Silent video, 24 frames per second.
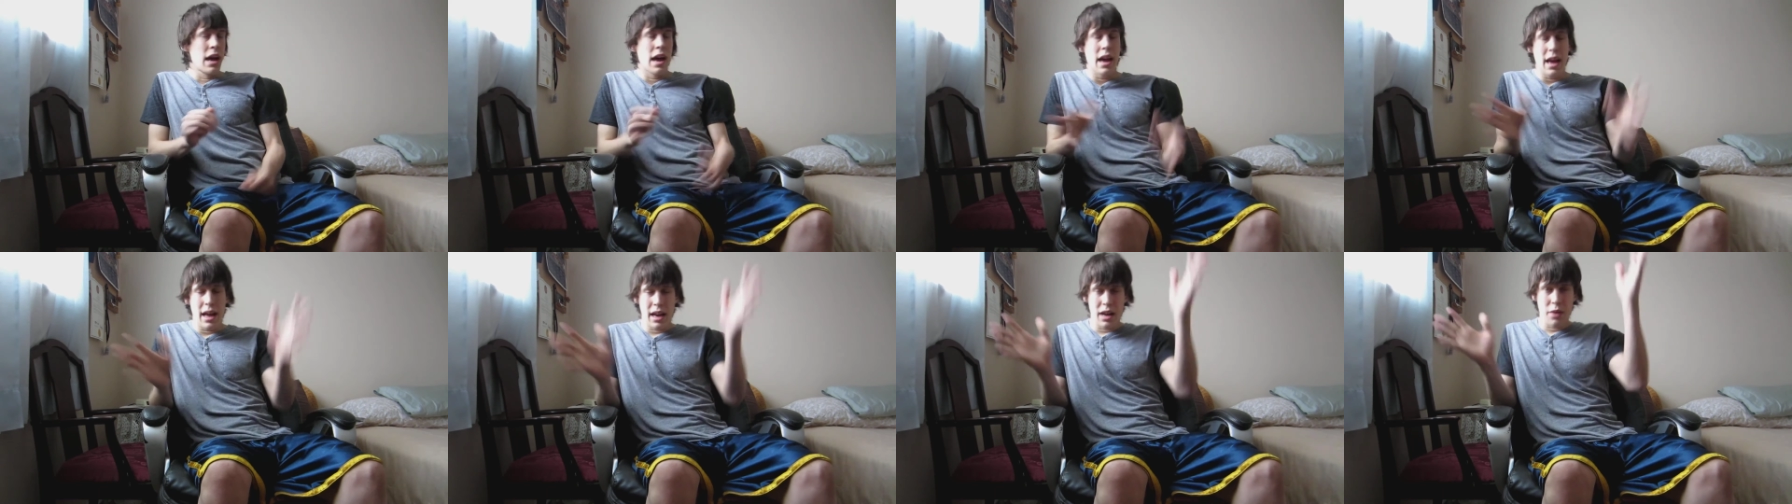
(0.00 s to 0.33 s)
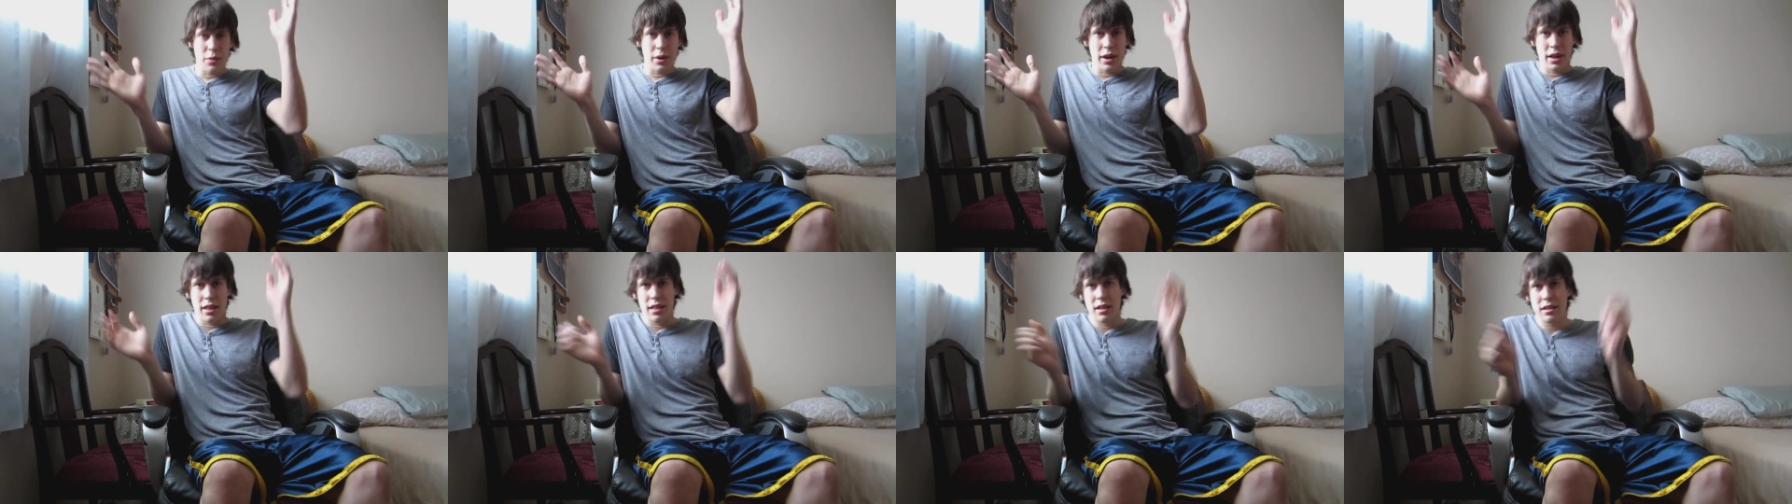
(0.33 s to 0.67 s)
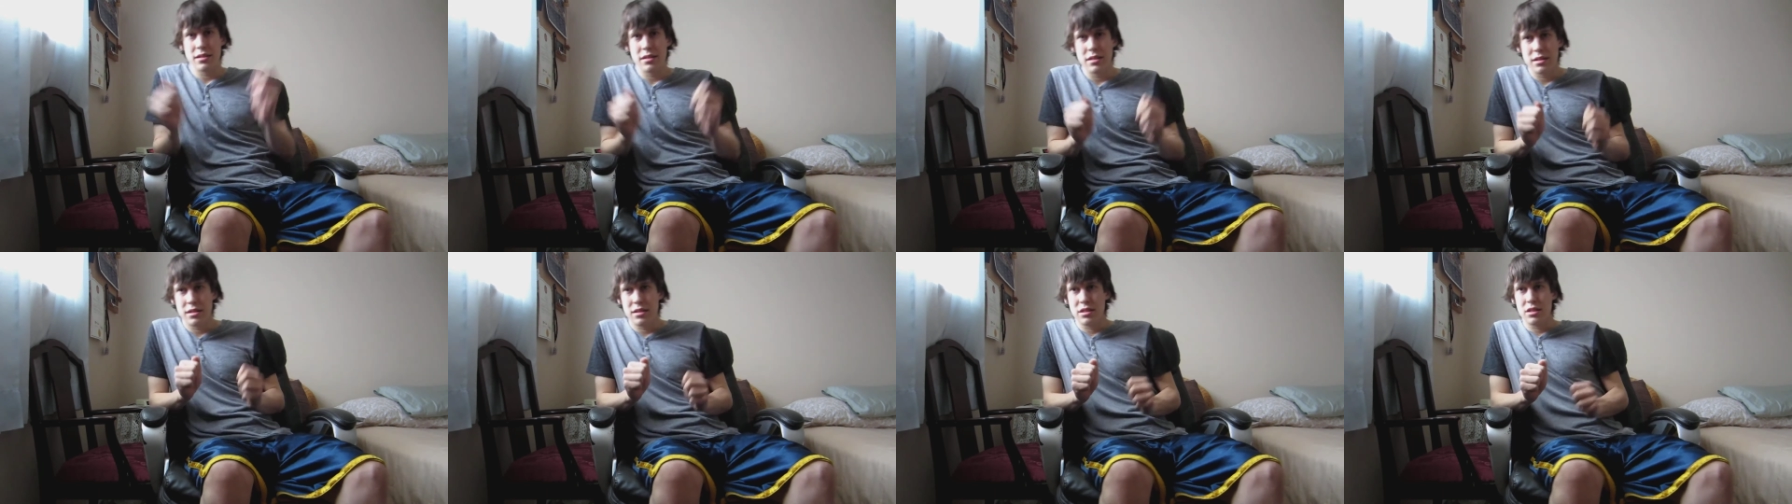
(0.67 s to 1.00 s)
Anyway,
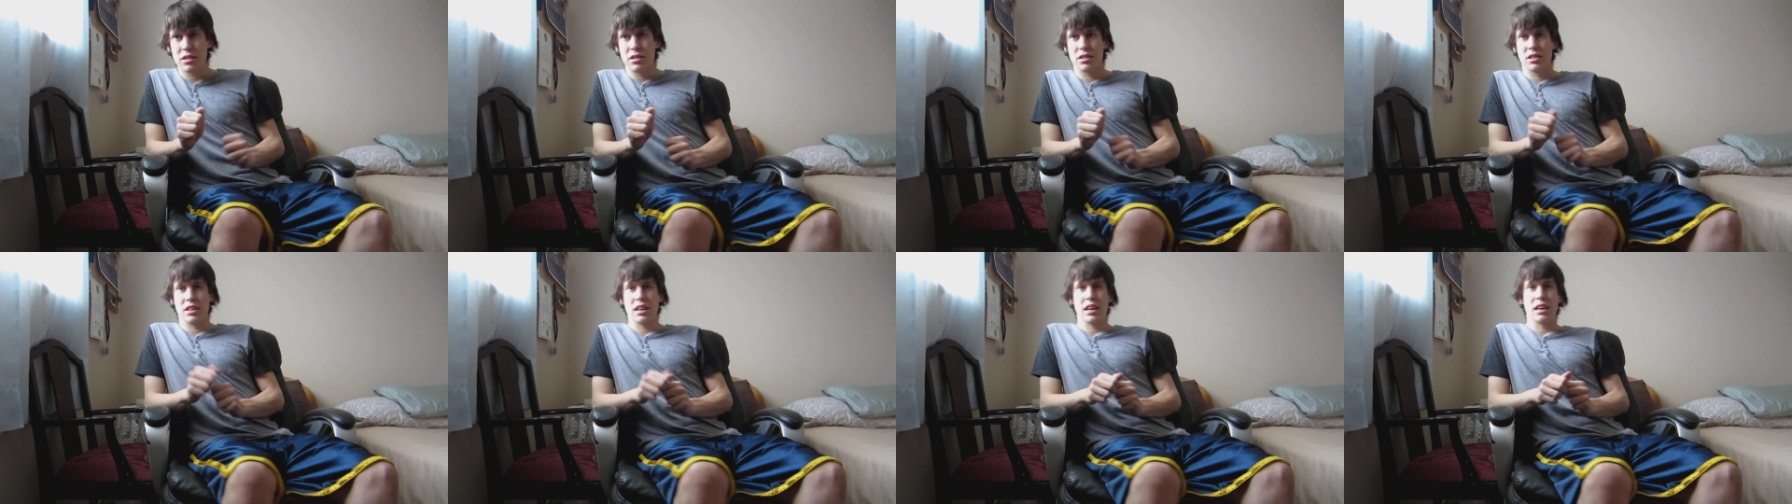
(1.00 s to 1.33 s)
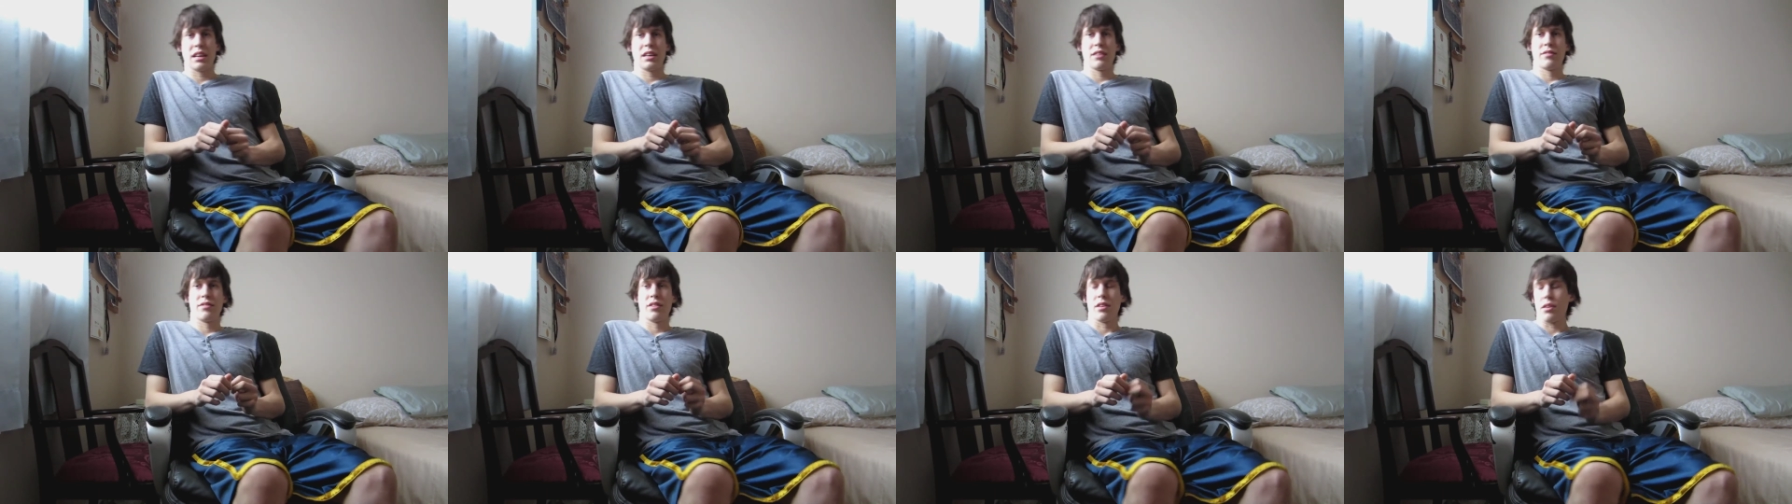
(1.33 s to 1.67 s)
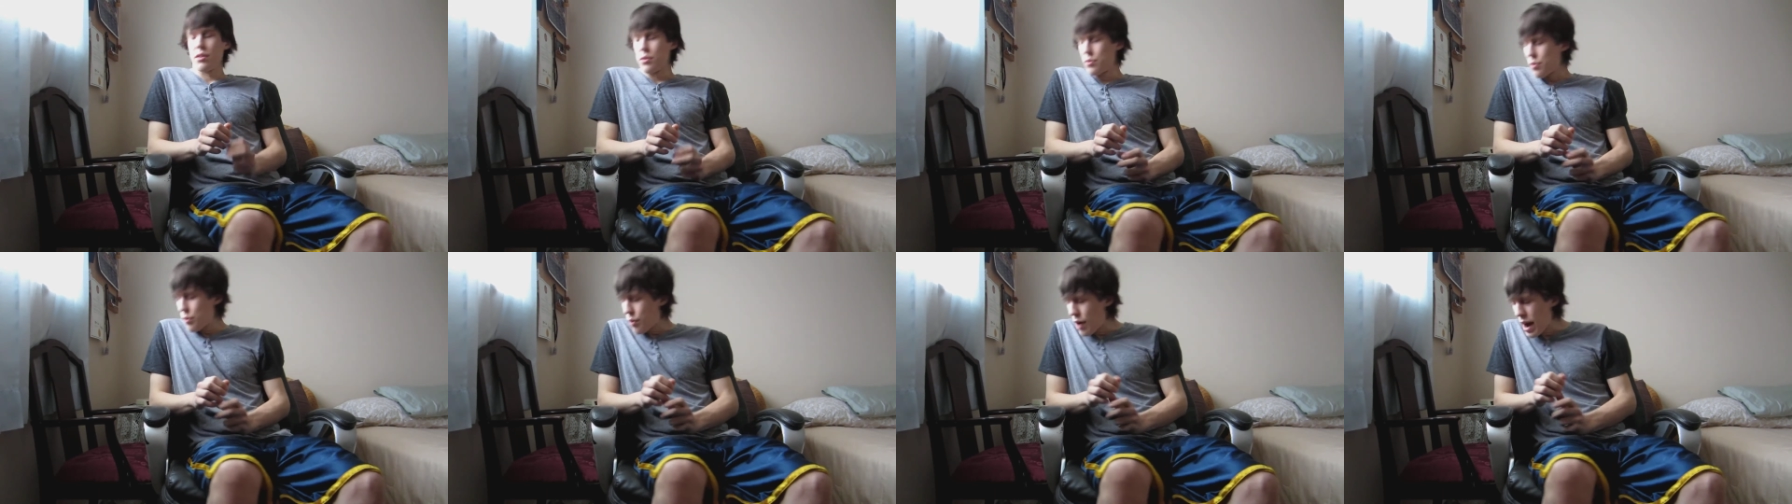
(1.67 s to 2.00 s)
this is just kind of a
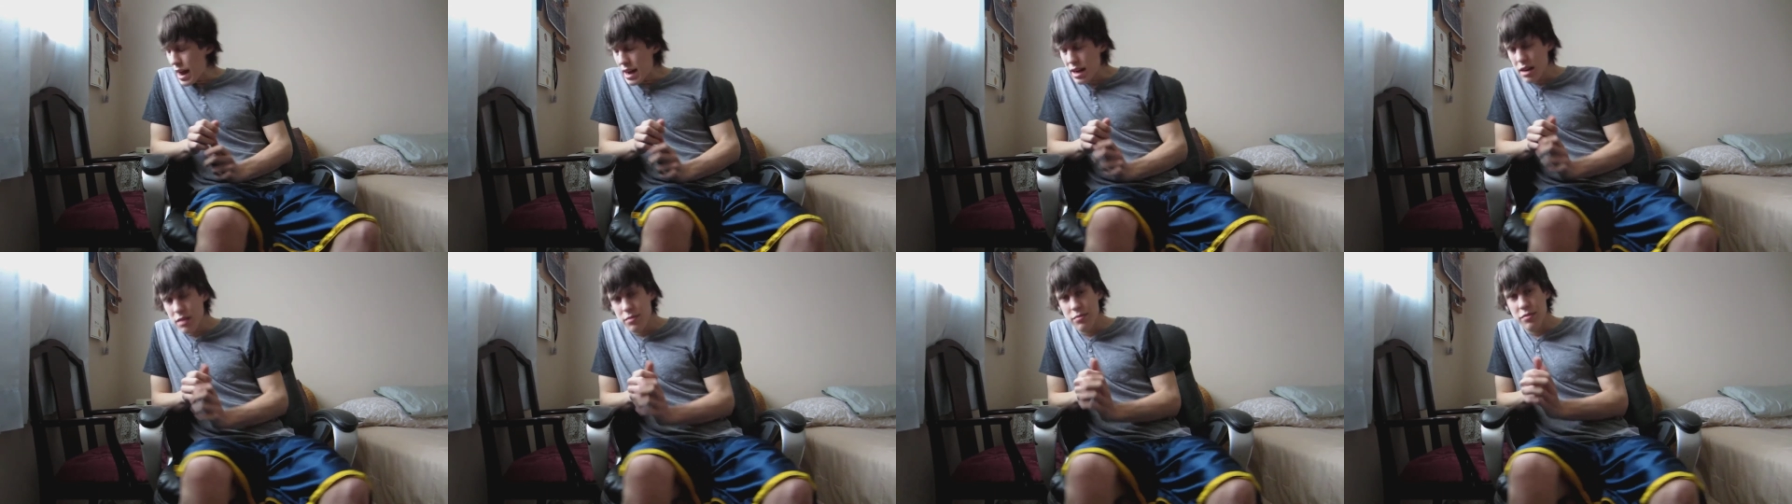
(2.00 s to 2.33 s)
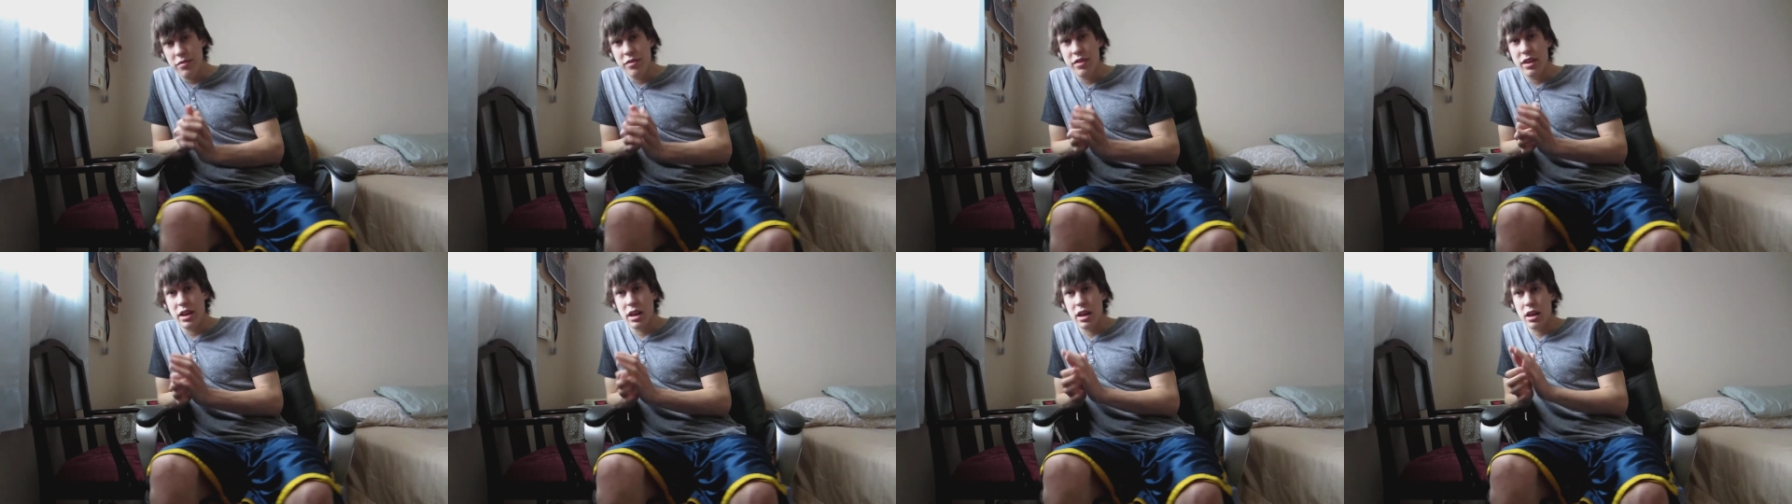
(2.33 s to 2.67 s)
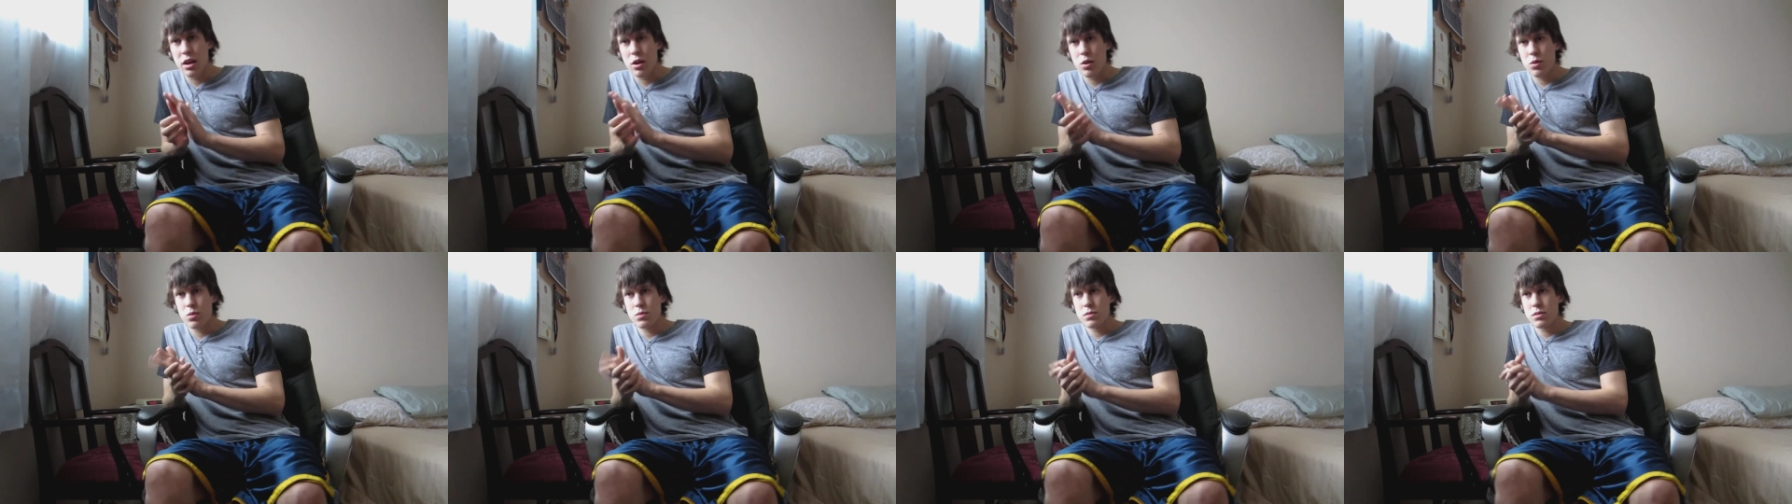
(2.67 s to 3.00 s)
random
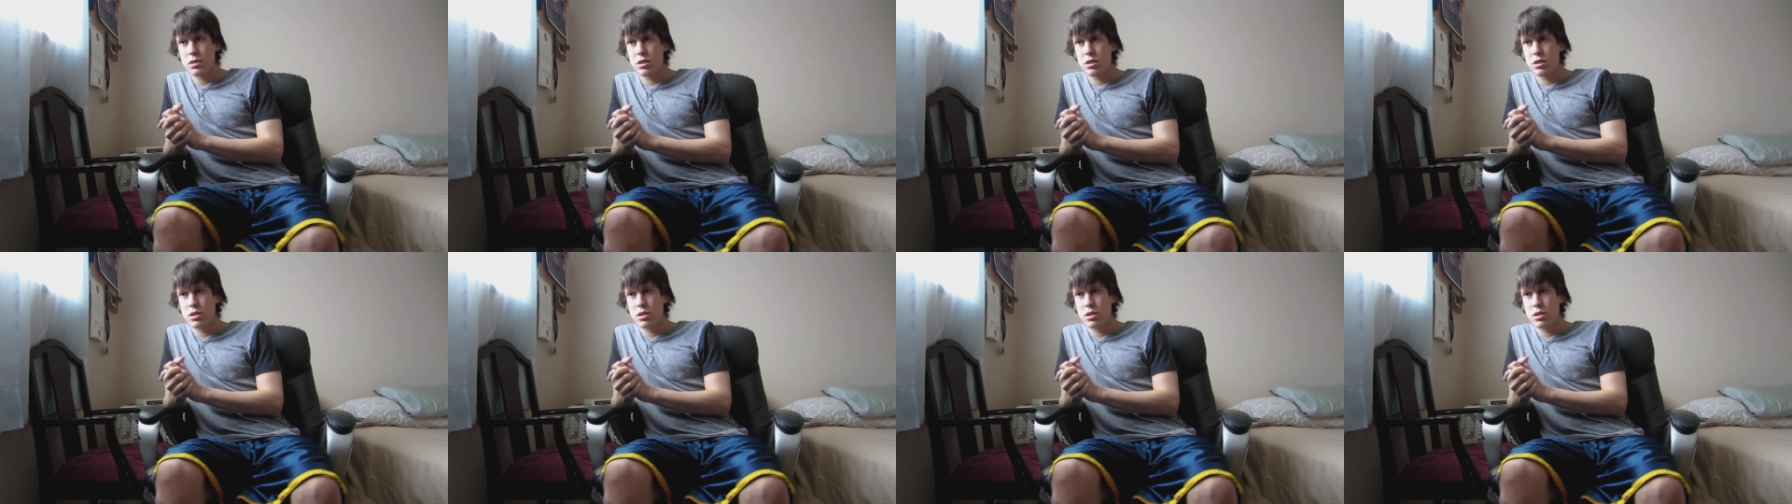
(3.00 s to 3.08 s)
video